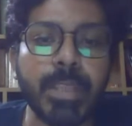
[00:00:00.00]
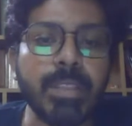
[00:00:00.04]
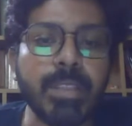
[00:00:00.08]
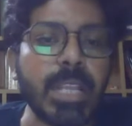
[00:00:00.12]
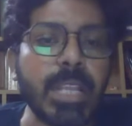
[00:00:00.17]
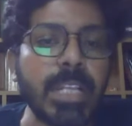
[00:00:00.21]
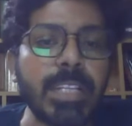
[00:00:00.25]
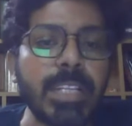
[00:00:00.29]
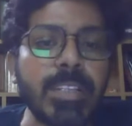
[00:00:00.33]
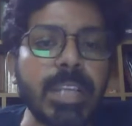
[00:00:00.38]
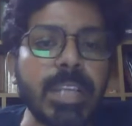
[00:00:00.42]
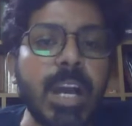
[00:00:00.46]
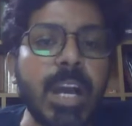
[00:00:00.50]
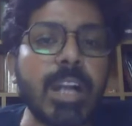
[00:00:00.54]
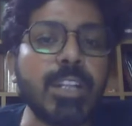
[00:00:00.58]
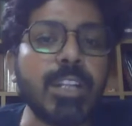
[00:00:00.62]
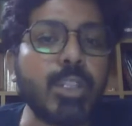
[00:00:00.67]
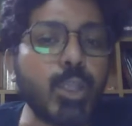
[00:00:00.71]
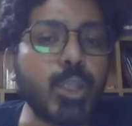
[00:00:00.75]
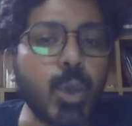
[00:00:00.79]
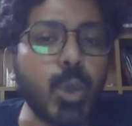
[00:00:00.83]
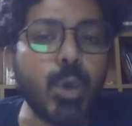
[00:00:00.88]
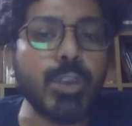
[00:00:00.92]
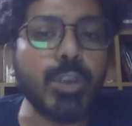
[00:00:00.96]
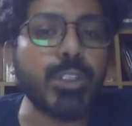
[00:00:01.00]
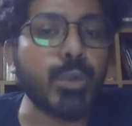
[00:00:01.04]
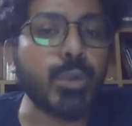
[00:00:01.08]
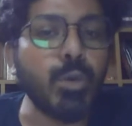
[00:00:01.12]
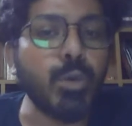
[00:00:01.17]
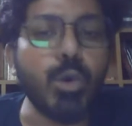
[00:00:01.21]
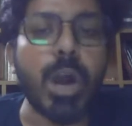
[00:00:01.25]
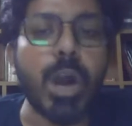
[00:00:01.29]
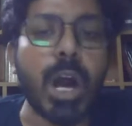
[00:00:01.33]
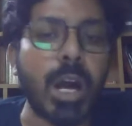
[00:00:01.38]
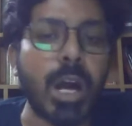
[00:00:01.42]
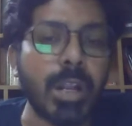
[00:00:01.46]
Dalits are those
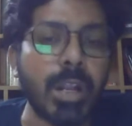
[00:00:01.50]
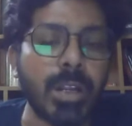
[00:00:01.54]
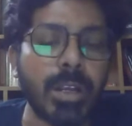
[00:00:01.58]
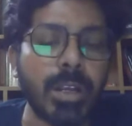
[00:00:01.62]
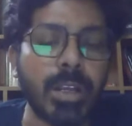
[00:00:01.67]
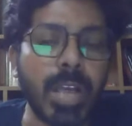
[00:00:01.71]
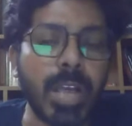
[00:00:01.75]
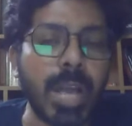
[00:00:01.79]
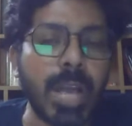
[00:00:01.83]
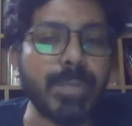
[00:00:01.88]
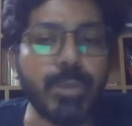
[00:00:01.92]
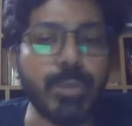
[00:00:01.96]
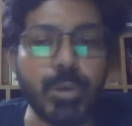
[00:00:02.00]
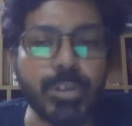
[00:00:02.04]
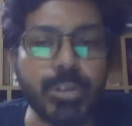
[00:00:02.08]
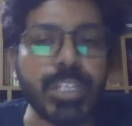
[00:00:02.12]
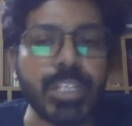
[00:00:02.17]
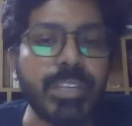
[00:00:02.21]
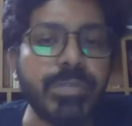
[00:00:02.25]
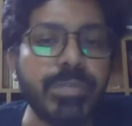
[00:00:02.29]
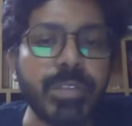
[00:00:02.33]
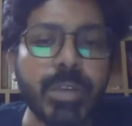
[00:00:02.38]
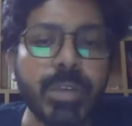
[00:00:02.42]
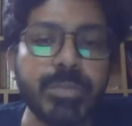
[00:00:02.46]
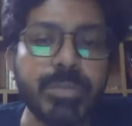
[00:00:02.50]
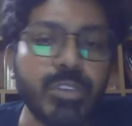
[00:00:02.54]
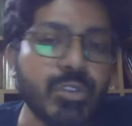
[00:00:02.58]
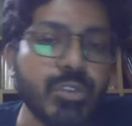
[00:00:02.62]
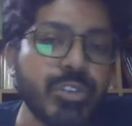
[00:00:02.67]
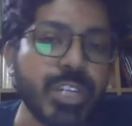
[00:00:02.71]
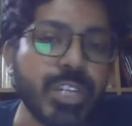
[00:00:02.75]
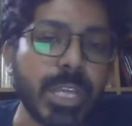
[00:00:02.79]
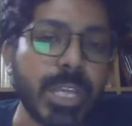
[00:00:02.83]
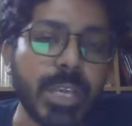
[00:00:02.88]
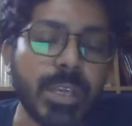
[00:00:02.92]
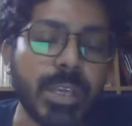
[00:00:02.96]
who are, I'm quoting from
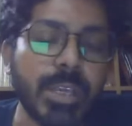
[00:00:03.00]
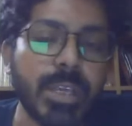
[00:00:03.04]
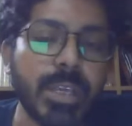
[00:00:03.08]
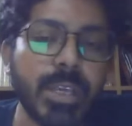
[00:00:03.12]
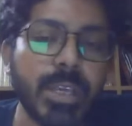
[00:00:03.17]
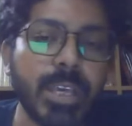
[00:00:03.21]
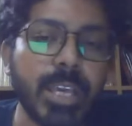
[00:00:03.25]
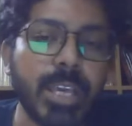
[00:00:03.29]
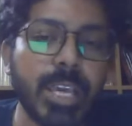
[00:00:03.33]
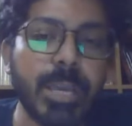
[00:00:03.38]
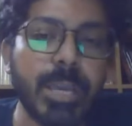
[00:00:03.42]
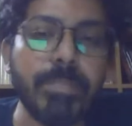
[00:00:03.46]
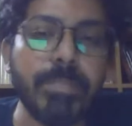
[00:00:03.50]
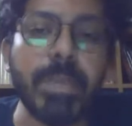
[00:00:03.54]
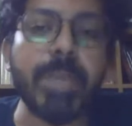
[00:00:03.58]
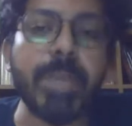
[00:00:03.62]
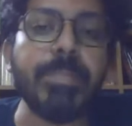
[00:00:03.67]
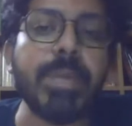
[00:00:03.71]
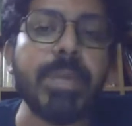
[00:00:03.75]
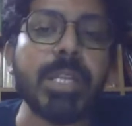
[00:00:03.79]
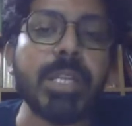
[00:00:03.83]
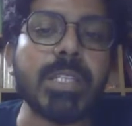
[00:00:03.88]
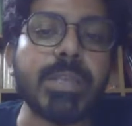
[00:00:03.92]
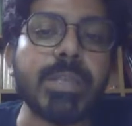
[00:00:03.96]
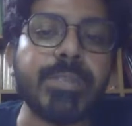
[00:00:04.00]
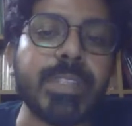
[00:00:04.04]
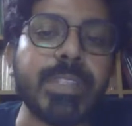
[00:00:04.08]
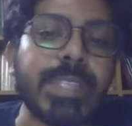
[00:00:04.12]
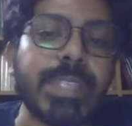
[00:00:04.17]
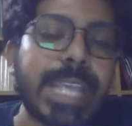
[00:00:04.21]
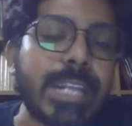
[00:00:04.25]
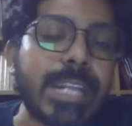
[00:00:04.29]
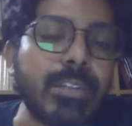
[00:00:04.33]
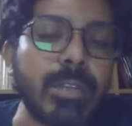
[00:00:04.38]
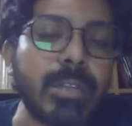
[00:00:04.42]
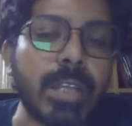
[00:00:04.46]
Joshi, members of
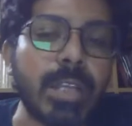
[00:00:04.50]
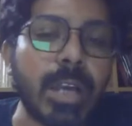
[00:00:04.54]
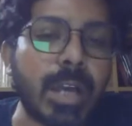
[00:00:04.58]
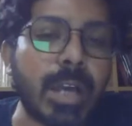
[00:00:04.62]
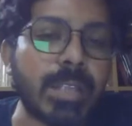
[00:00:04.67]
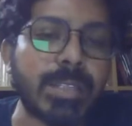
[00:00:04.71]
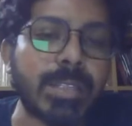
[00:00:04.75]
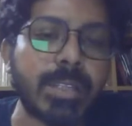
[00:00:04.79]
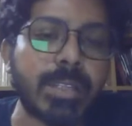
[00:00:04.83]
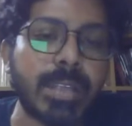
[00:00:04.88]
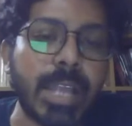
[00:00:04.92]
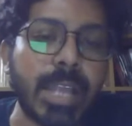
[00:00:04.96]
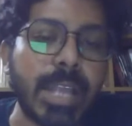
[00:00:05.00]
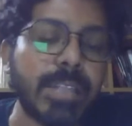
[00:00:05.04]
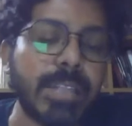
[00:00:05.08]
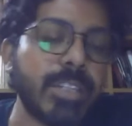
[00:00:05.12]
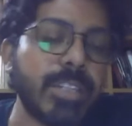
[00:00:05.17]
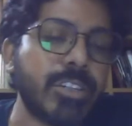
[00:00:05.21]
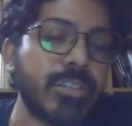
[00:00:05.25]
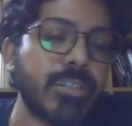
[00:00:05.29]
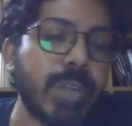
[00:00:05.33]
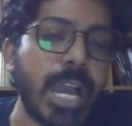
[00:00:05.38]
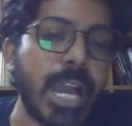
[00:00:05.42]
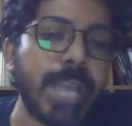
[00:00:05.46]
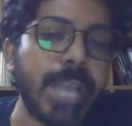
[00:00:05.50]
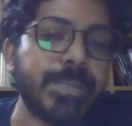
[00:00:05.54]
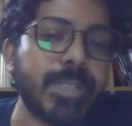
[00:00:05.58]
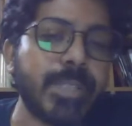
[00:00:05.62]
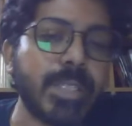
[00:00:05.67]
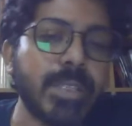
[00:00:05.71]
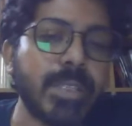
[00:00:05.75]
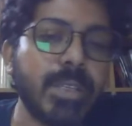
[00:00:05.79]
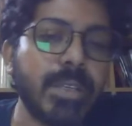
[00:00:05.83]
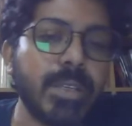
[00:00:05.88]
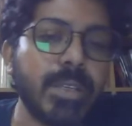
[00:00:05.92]
scheduled caste and the tribes,